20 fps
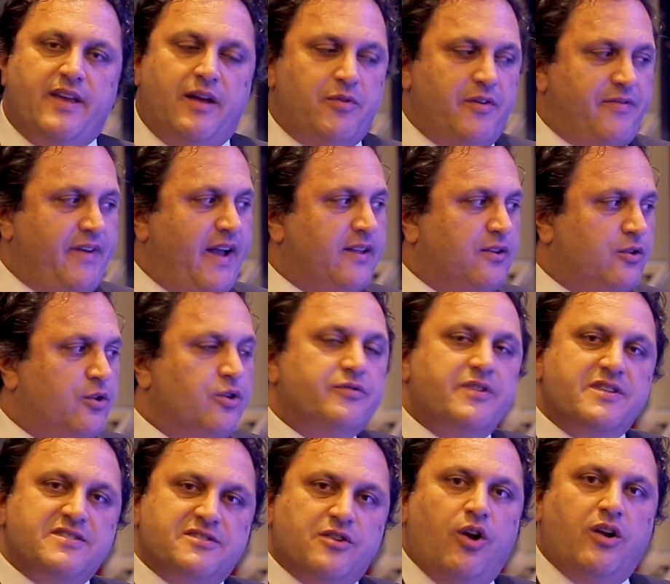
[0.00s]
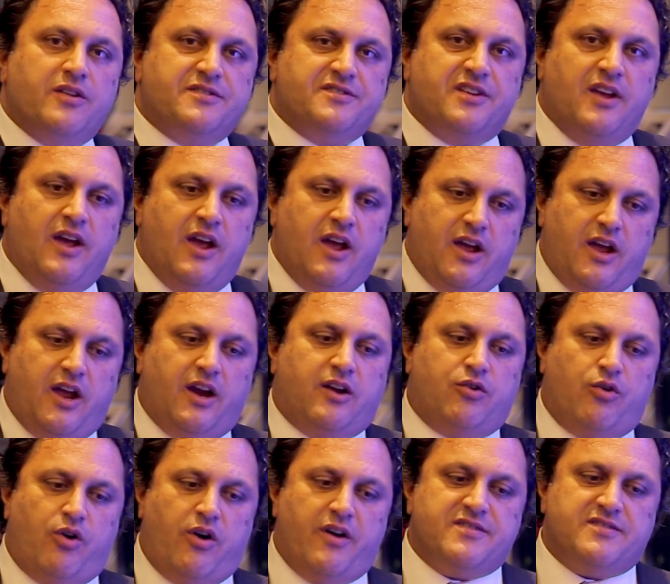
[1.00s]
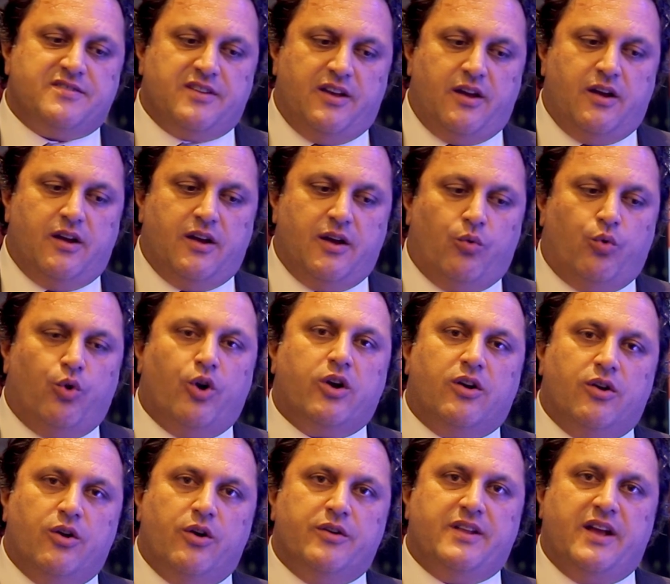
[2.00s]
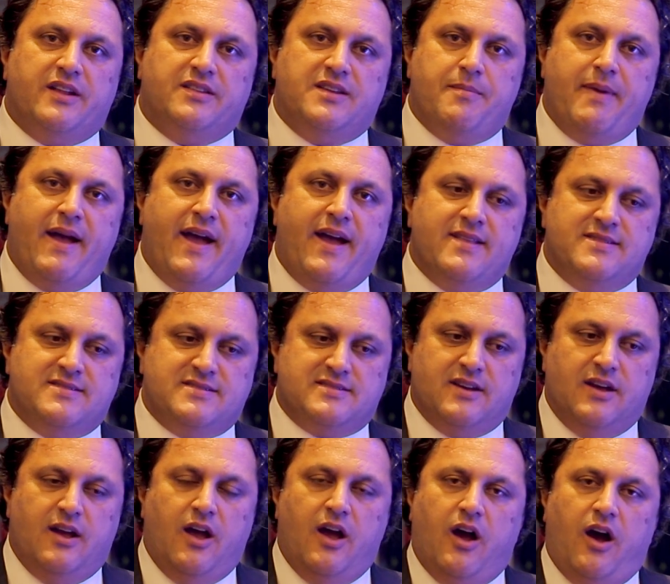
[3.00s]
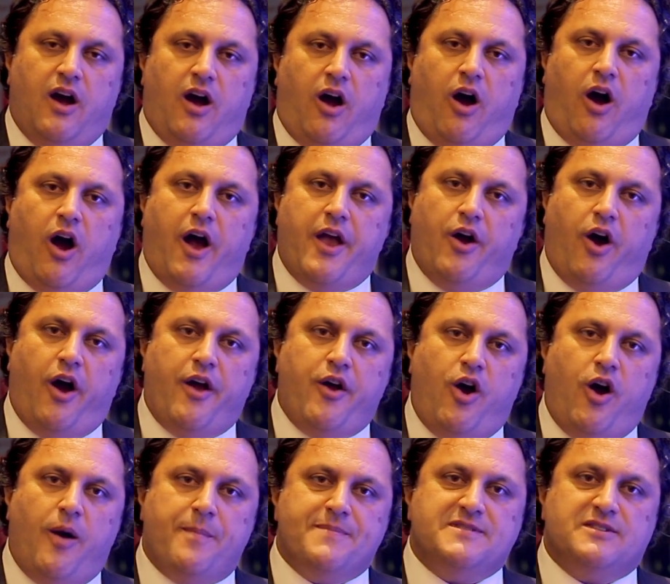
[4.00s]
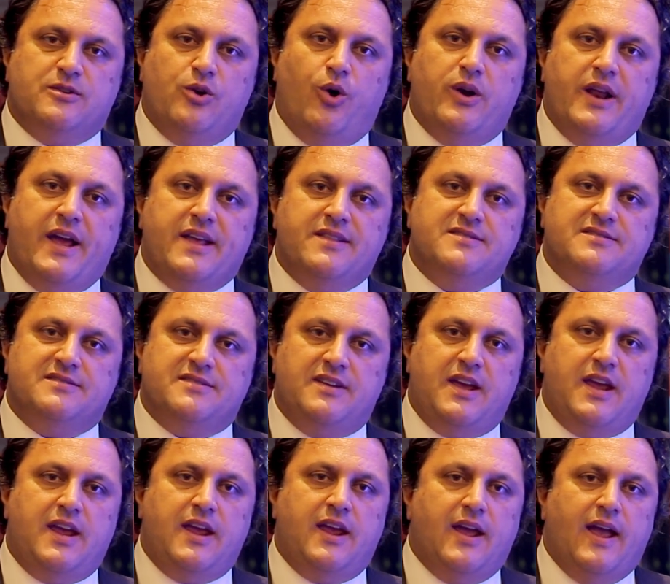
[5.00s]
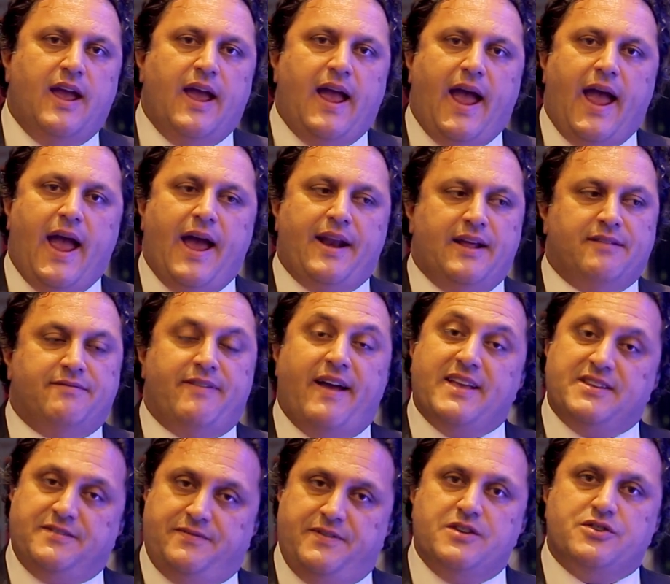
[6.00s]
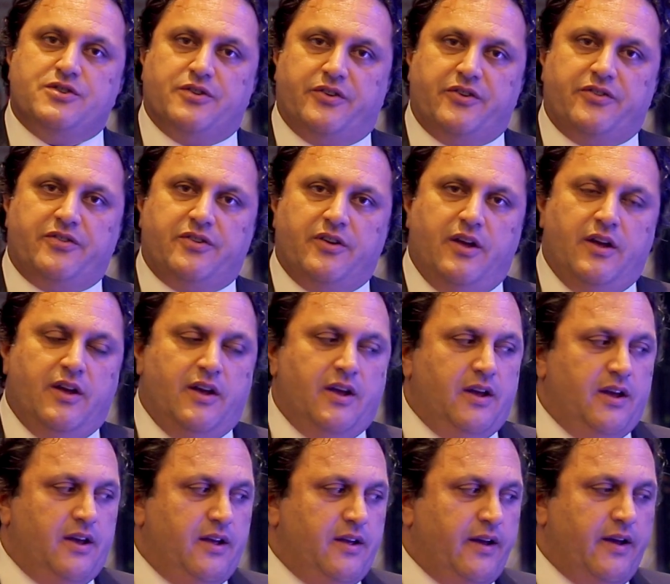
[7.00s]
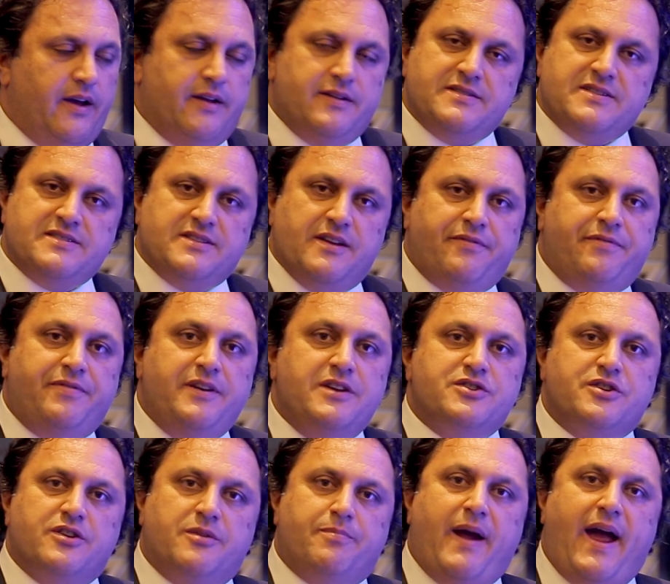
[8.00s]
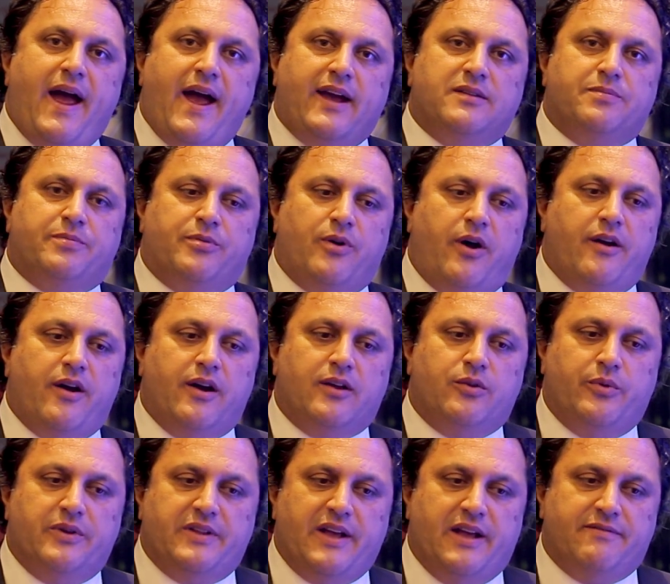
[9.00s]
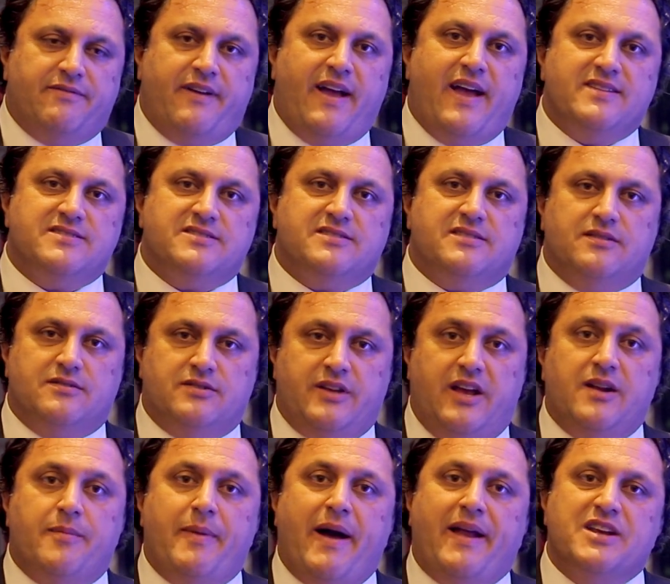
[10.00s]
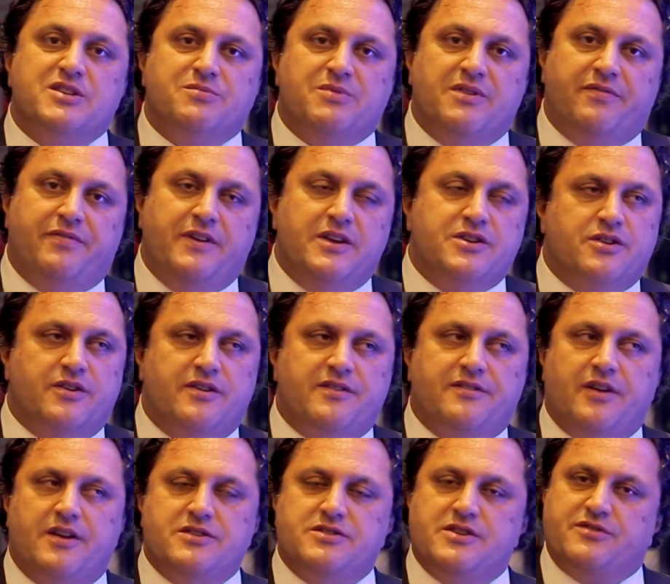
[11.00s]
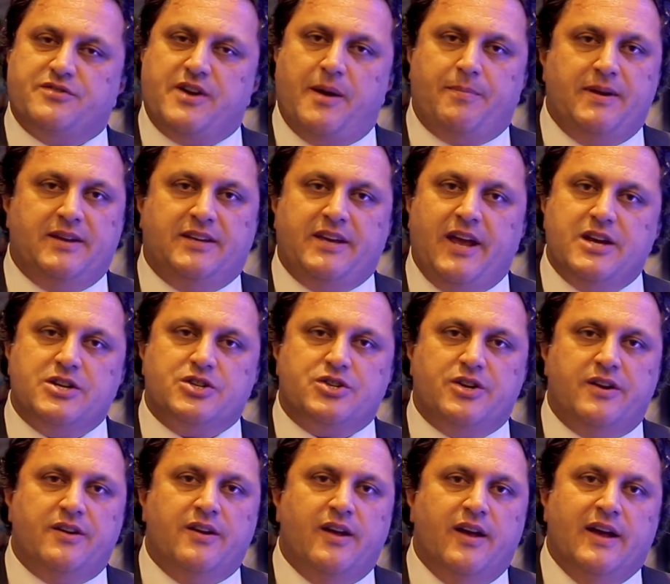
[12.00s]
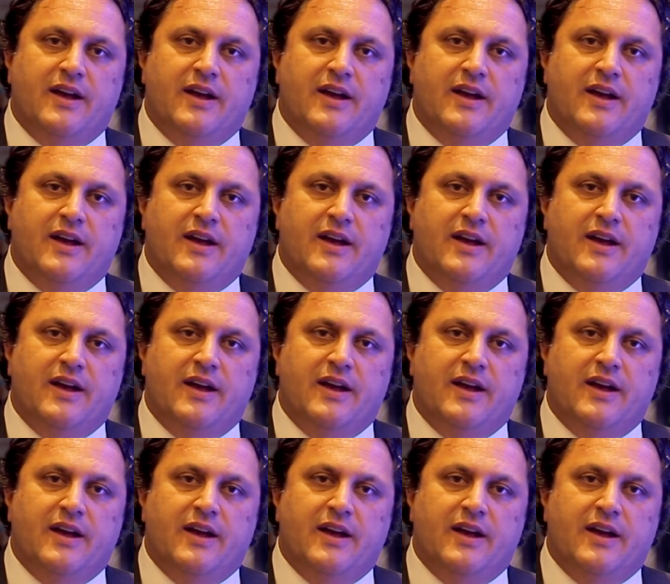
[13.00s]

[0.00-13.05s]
And we've had good results across a workload that demands high IOPS, low latency, and advanced features. This is a feature-packed product with advanced data management features such as replication,